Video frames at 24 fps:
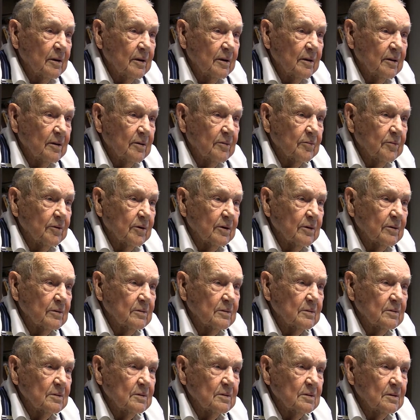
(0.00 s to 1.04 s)
and then, when,
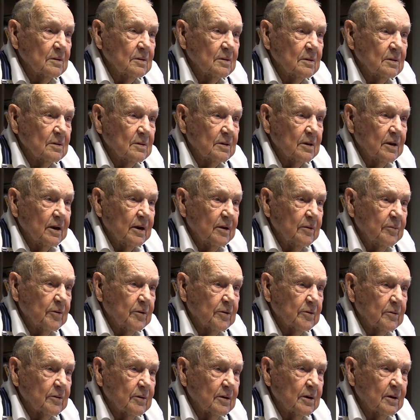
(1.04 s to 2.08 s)
then he
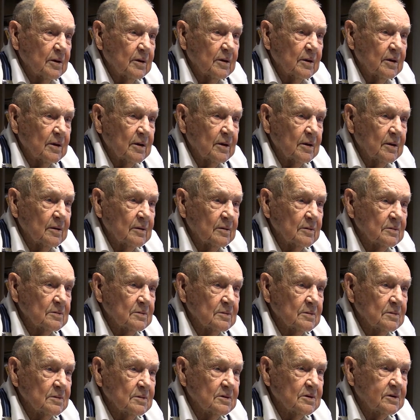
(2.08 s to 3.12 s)
went,
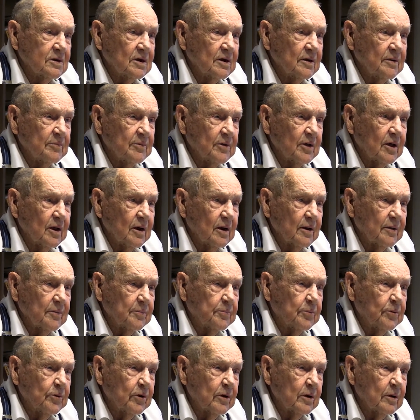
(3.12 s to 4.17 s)
James Allen,
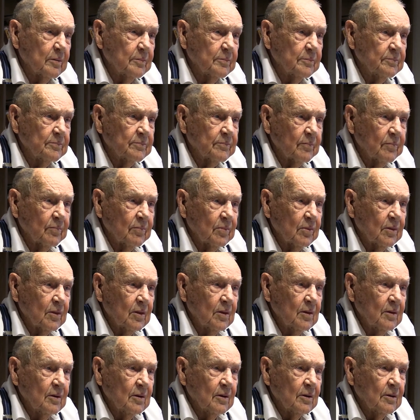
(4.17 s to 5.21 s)
put him
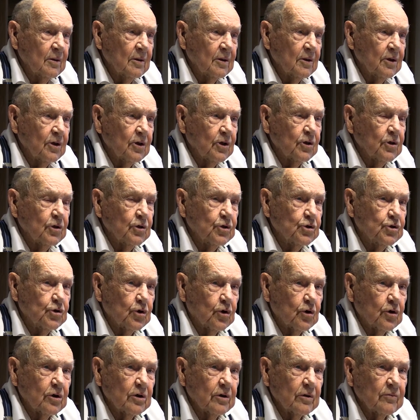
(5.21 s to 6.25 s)
in
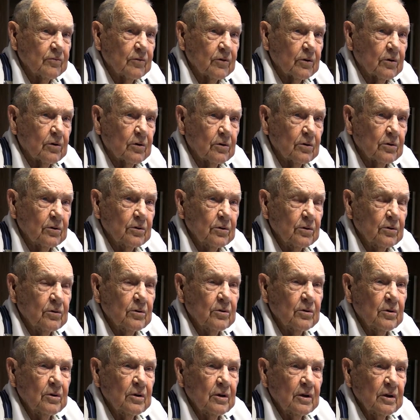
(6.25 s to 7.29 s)
charge of a crew,
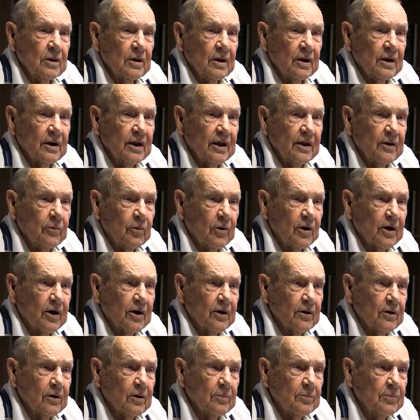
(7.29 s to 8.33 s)
and he
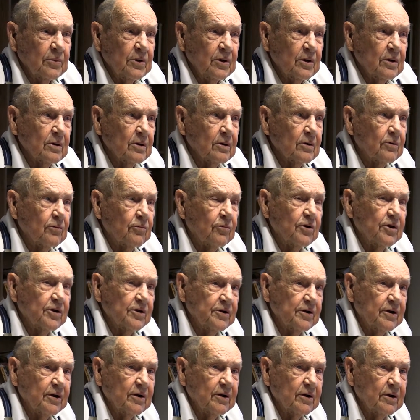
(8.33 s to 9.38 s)
wound up being a
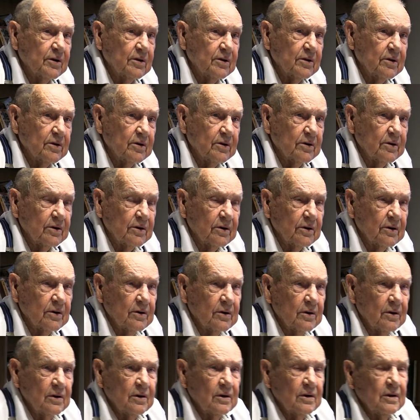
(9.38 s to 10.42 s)
resident engineer,
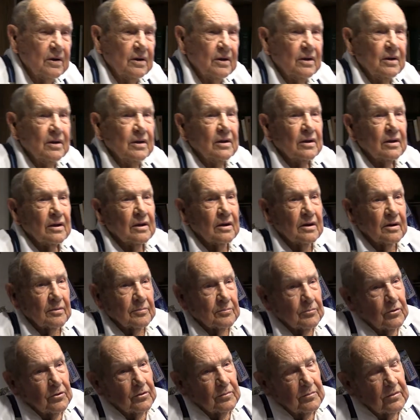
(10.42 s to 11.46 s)
mm-hmm. and they
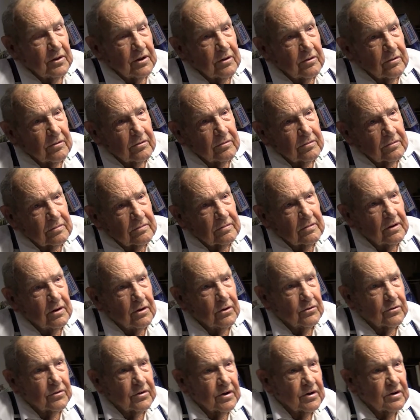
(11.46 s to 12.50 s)
put me on
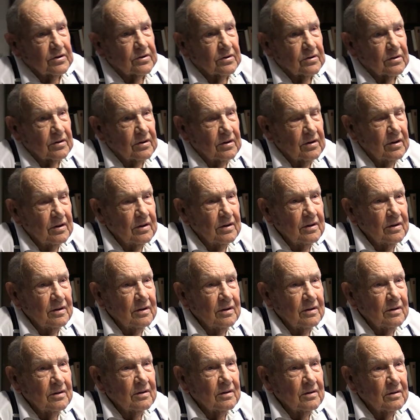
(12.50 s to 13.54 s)
location
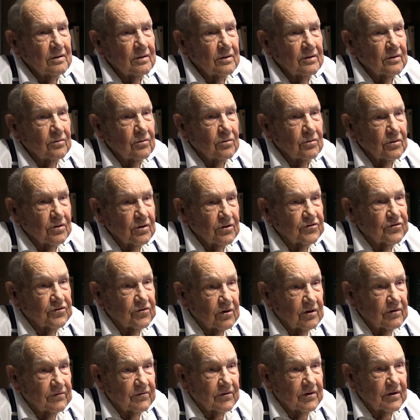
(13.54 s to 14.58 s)
for the
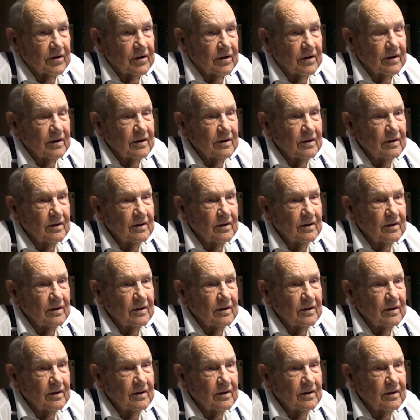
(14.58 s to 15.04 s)
surveying.